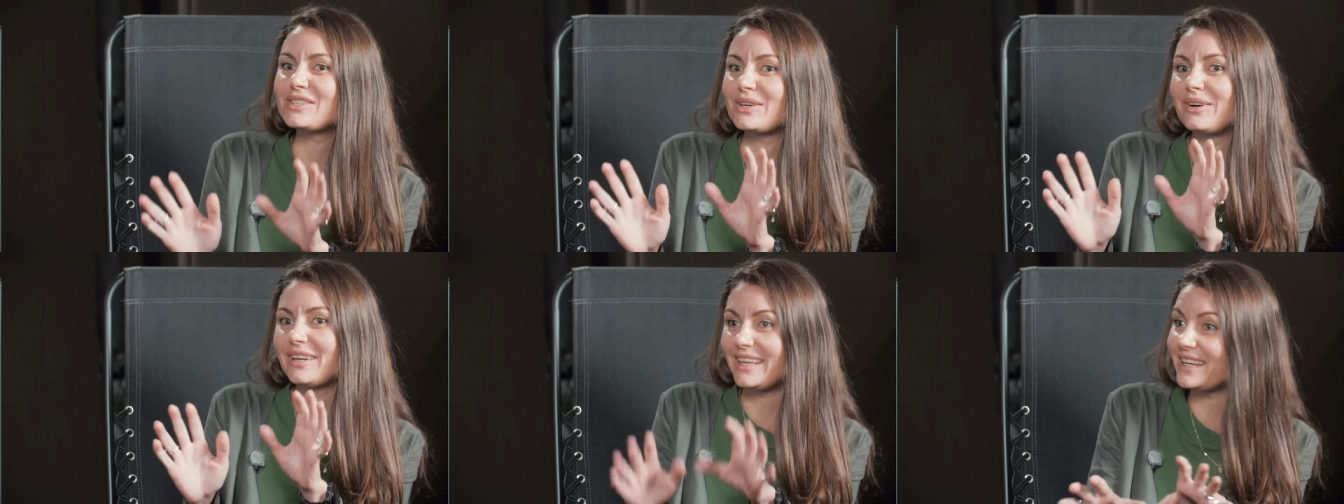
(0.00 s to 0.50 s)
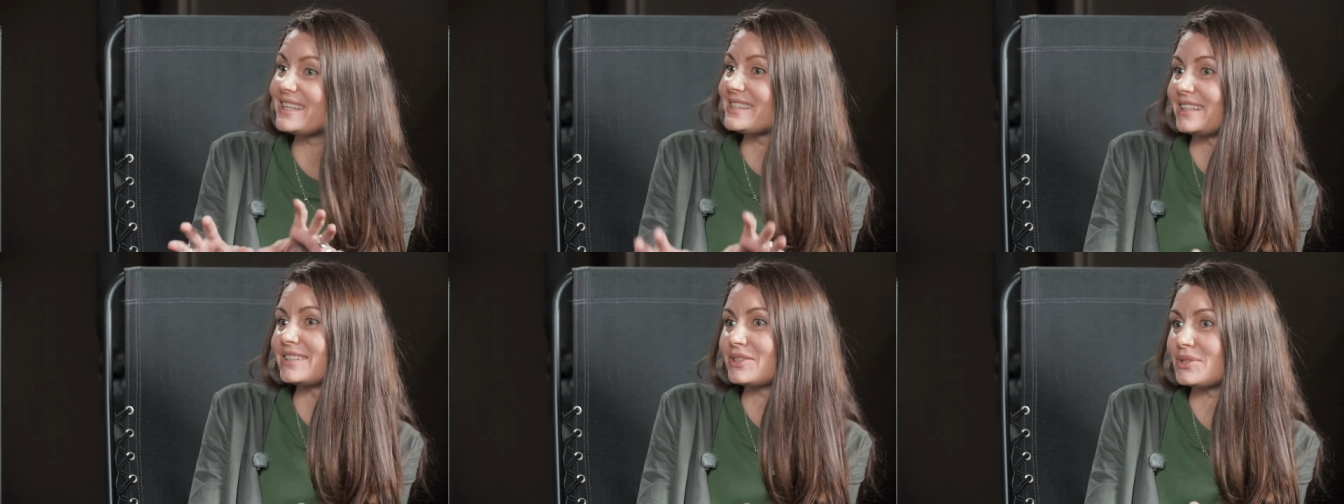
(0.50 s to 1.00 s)
So it is
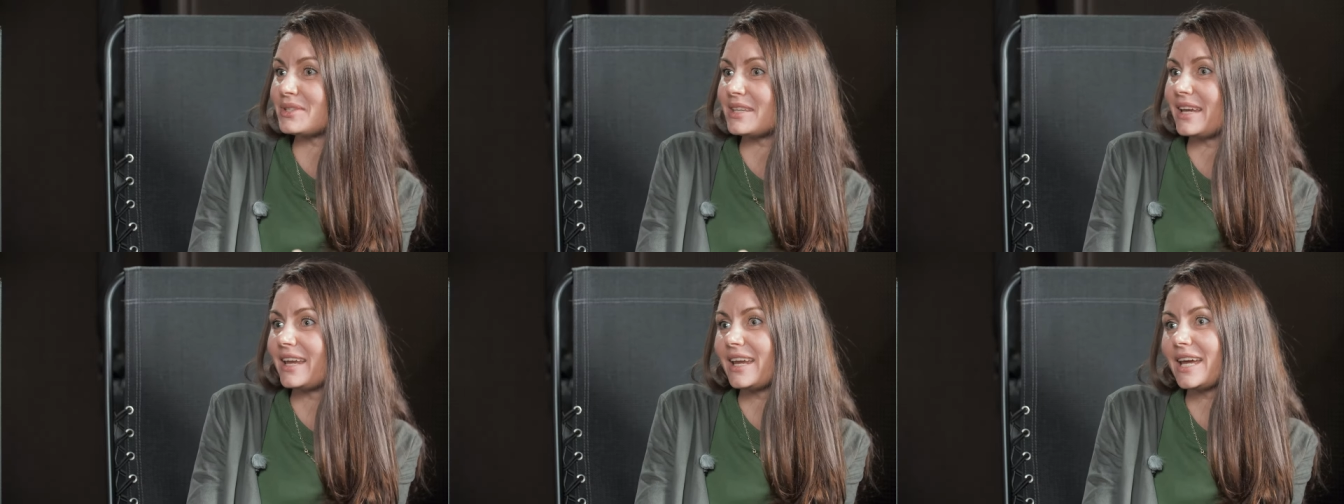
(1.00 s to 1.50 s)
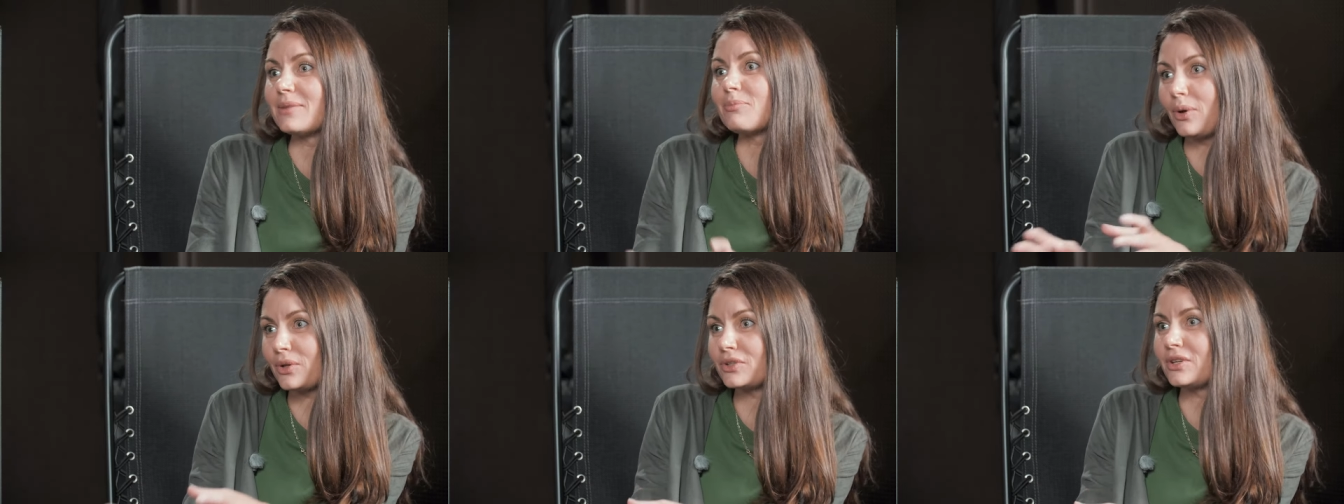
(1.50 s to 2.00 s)
there to stay. And
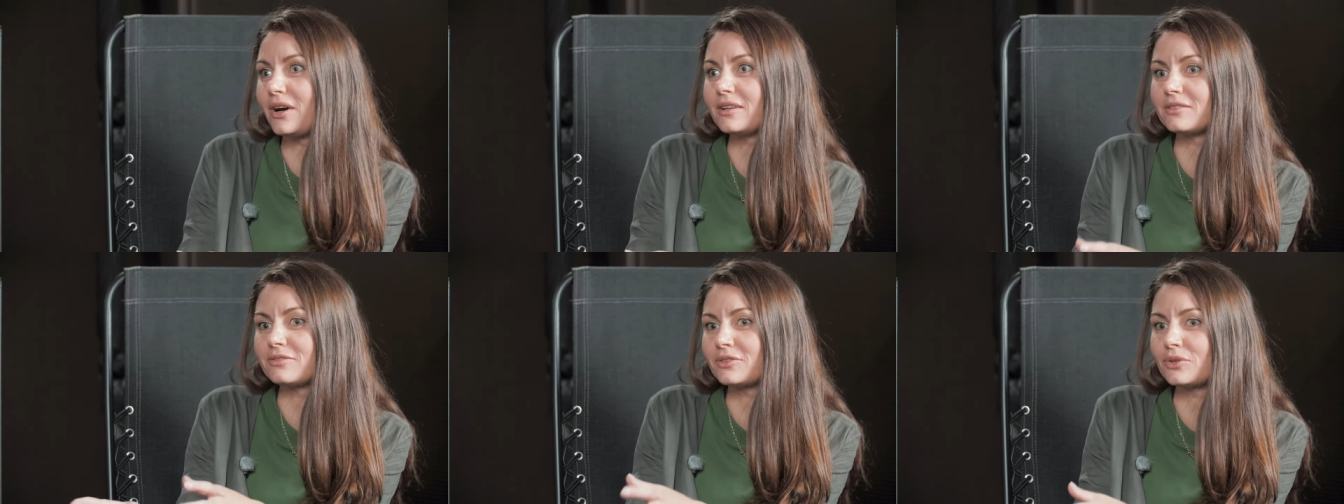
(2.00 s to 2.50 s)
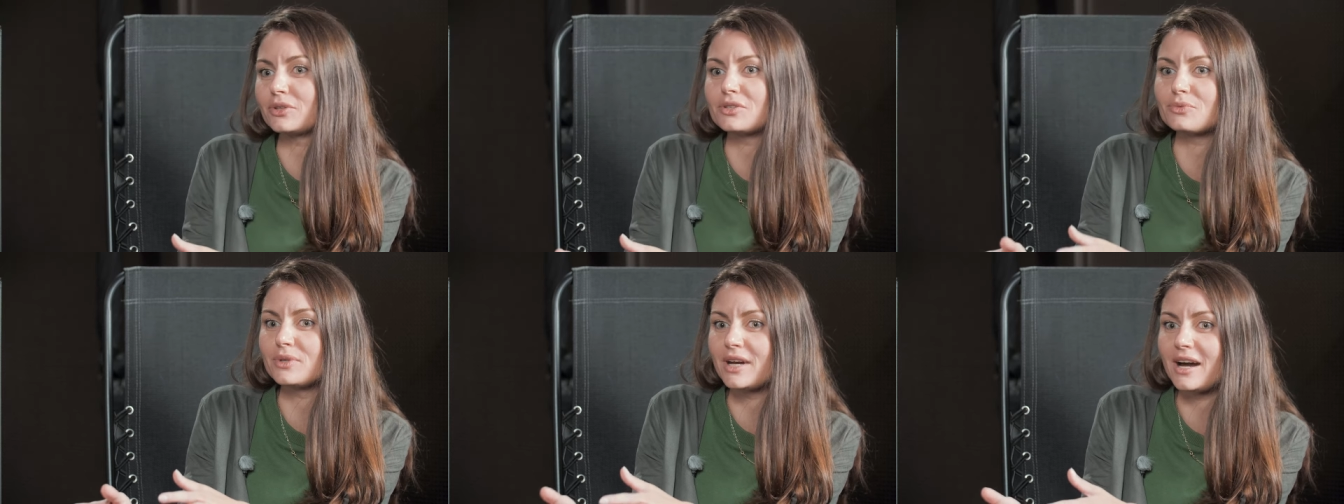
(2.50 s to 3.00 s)
Polkadot, of
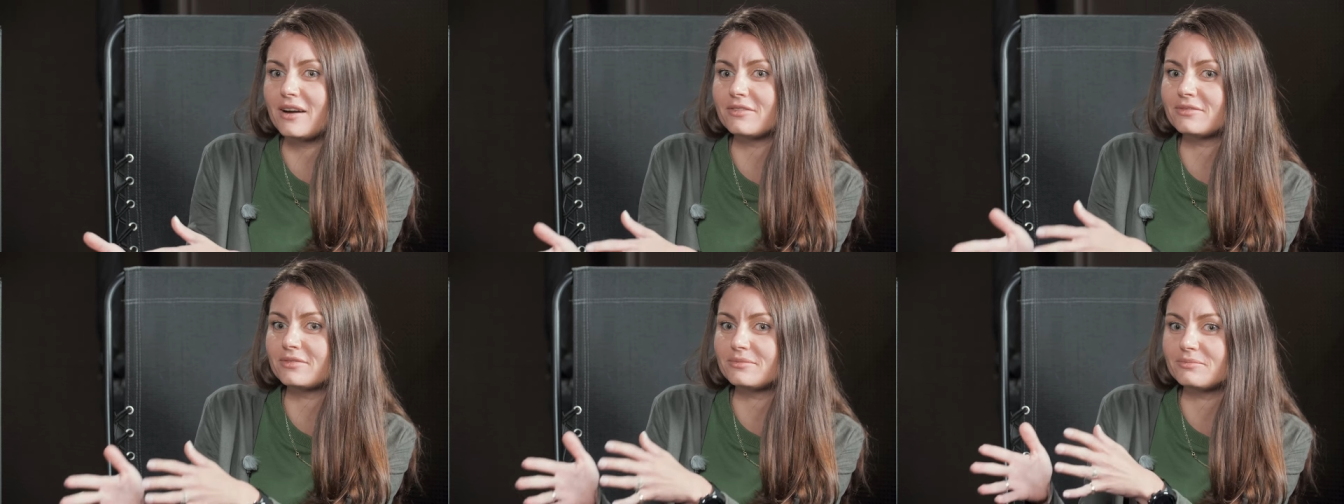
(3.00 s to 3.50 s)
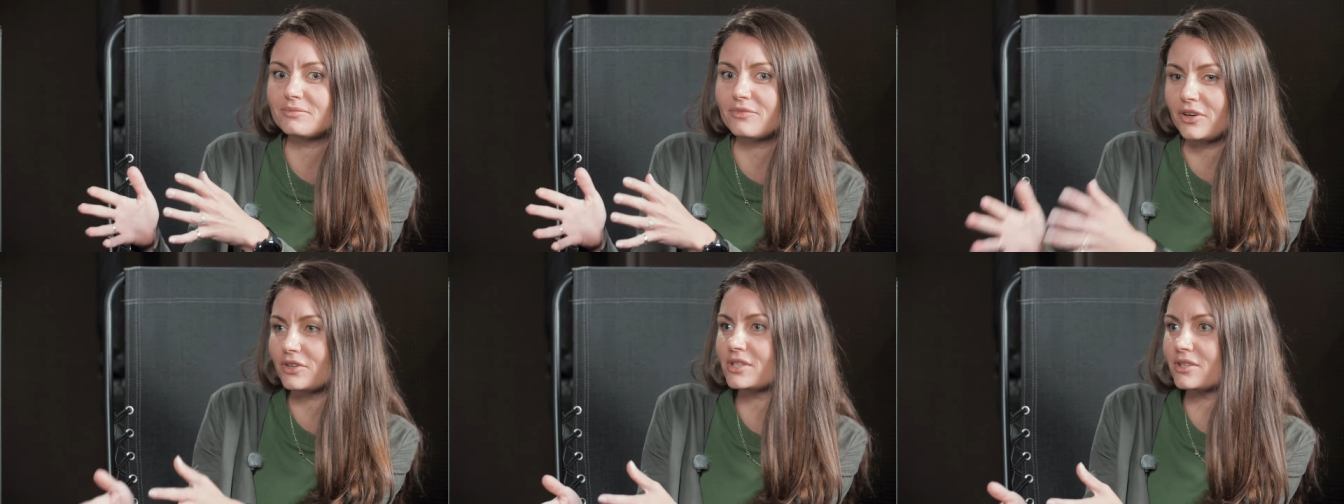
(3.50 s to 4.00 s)
course, we have
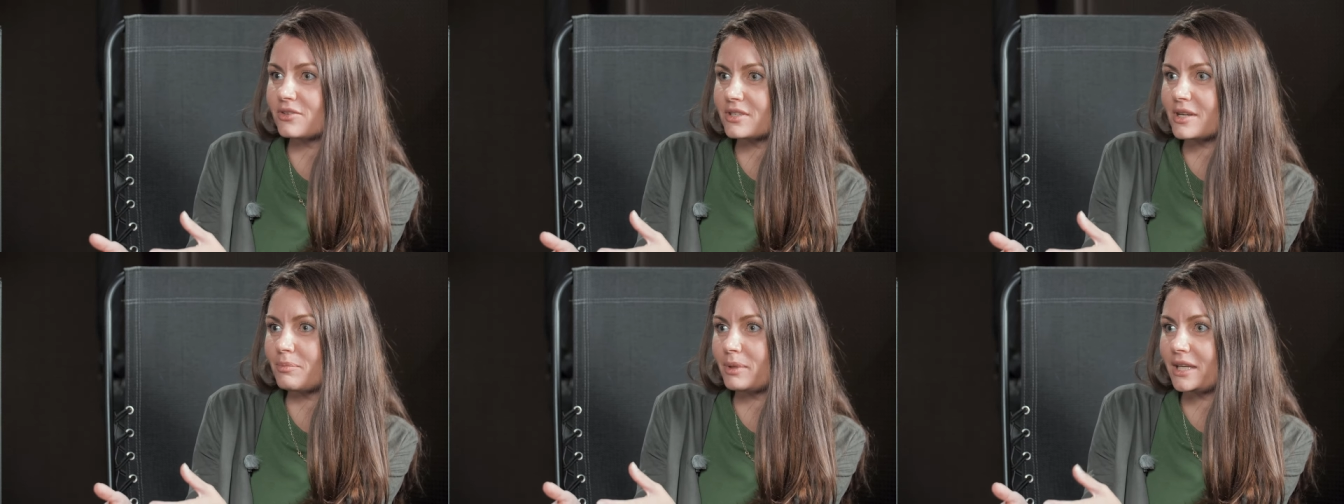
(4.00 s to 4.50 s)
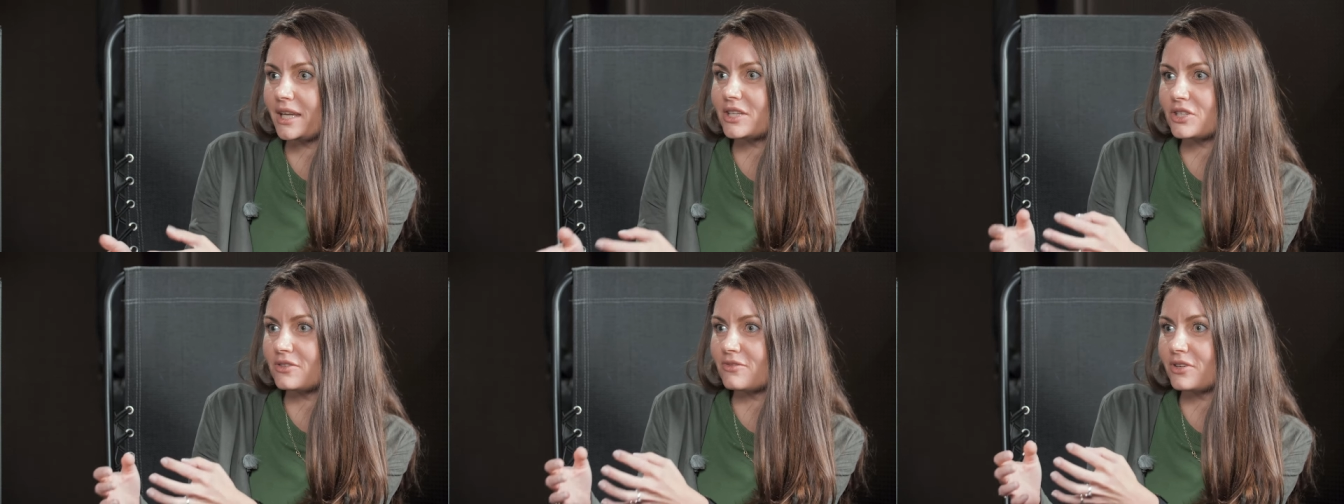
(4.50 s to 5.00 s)
very serious
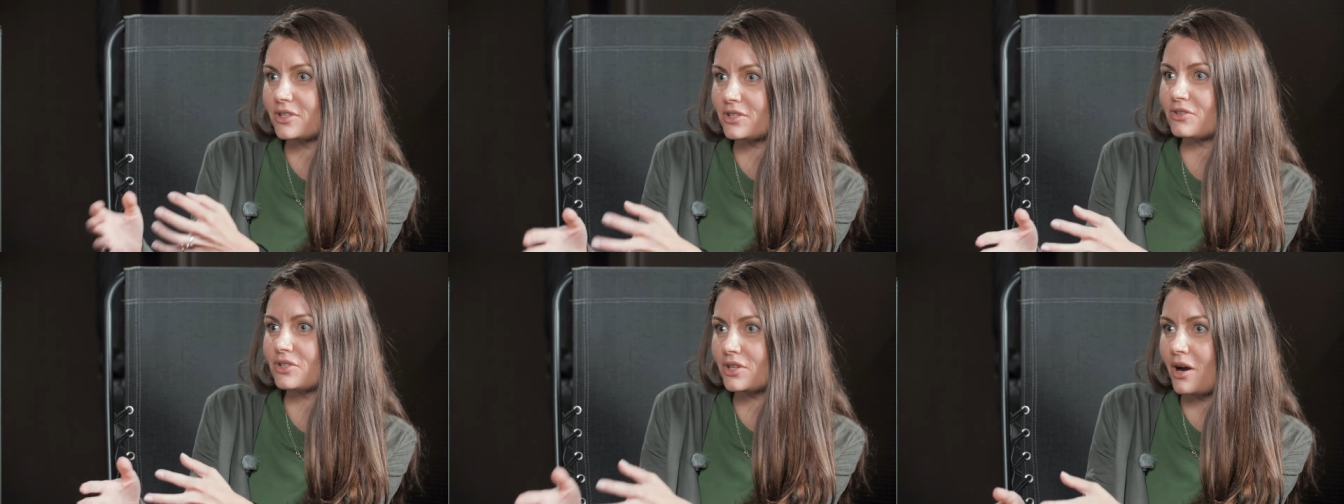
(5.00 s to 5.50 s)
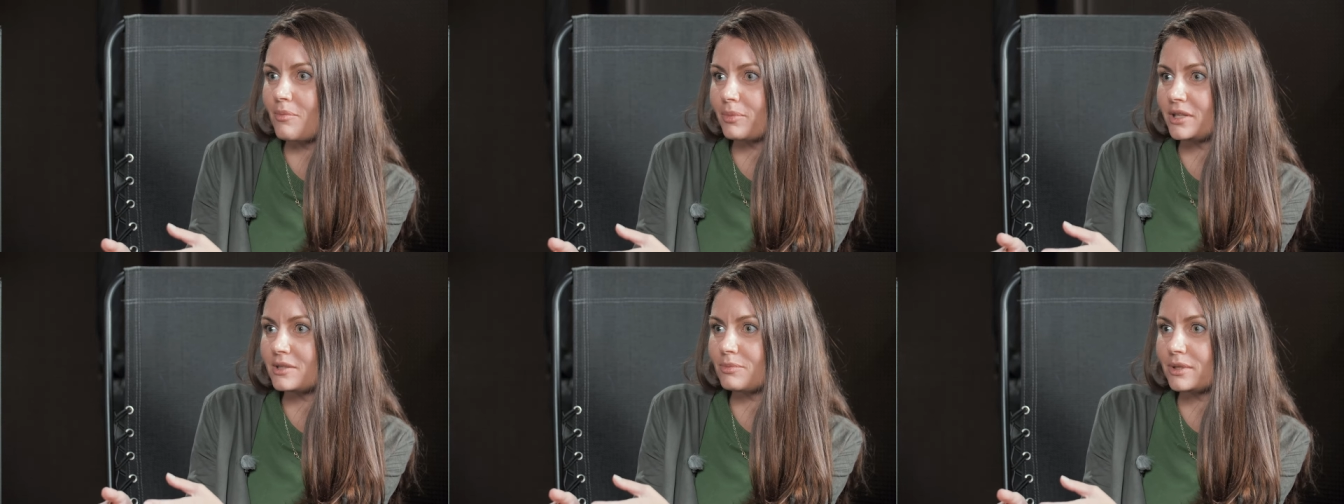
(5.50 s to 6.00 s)
applications, very serious
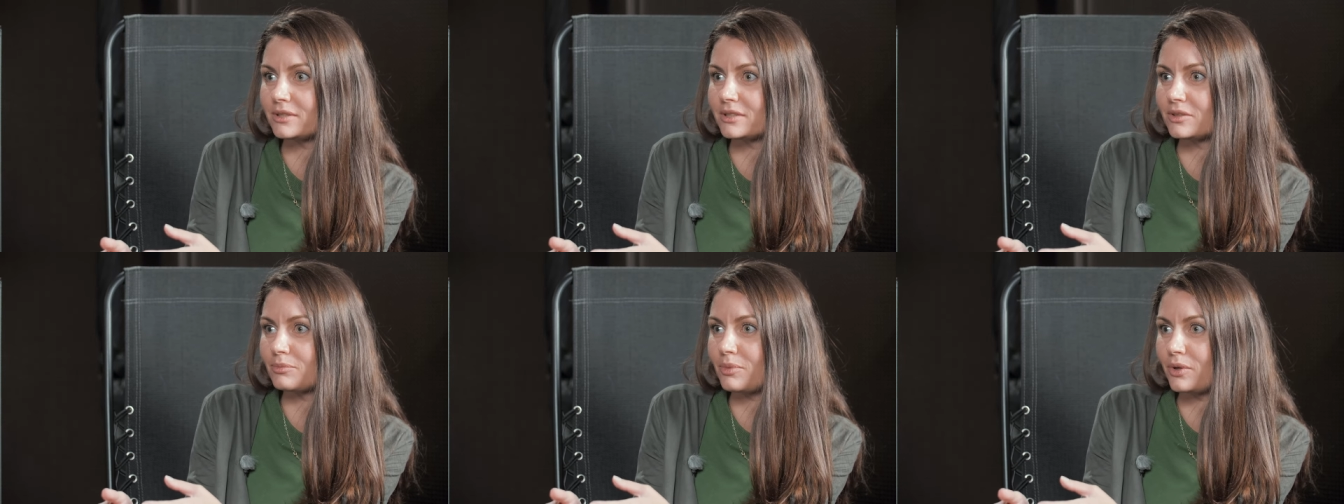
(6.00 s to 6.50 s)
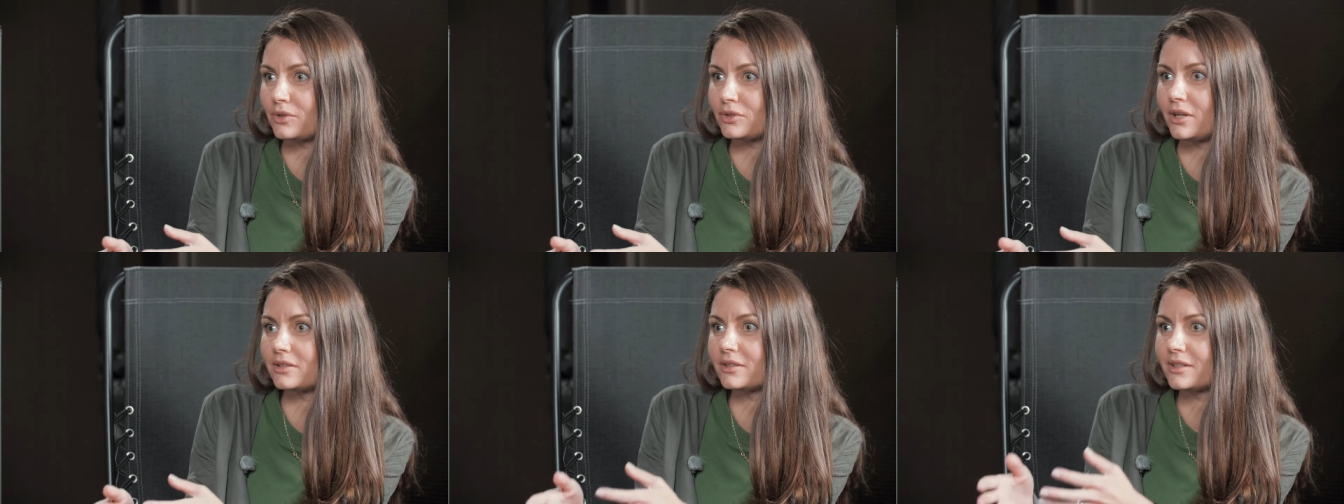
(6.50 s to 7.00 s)
companies building on
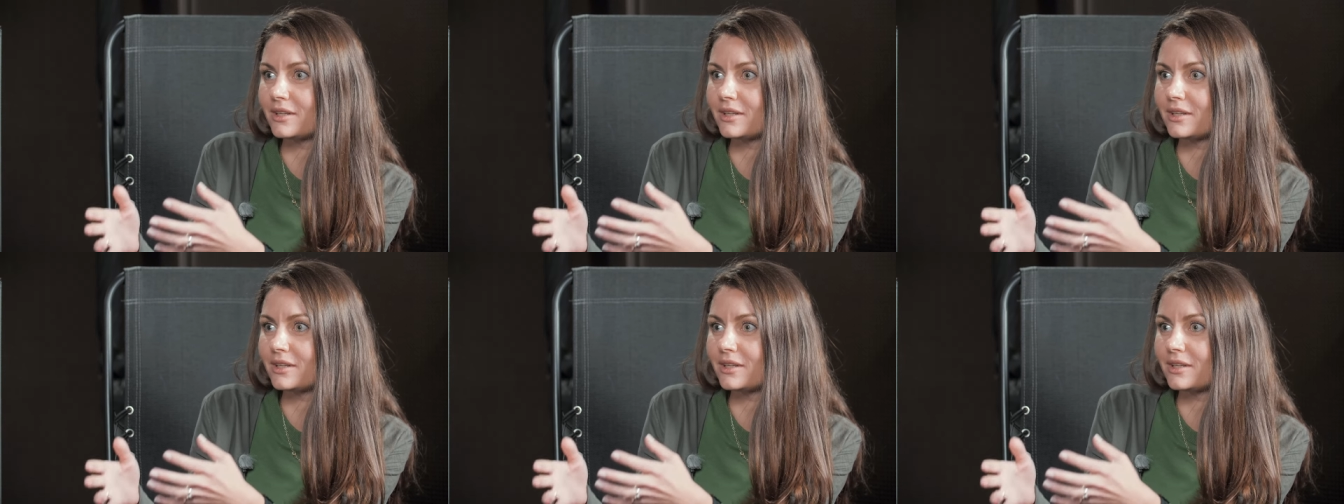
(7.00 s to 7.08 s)
Polkadot.